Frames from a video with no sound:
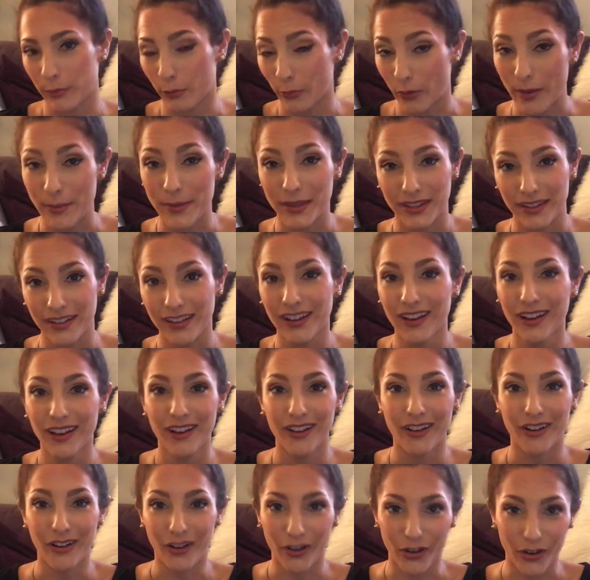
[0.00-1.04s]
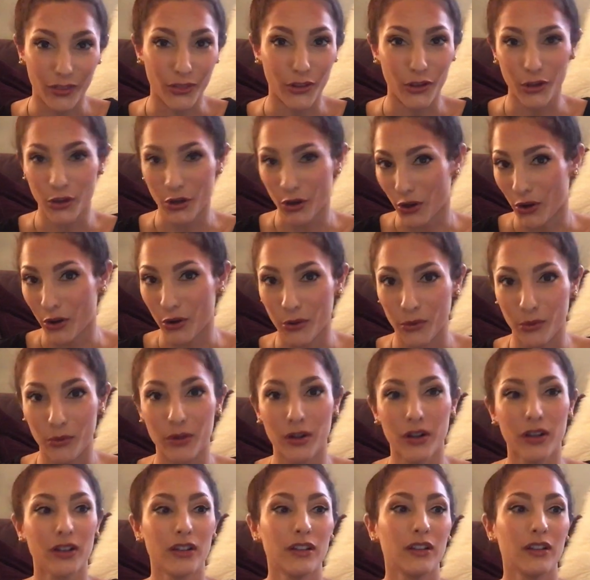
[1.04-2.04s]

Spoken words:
women on the go,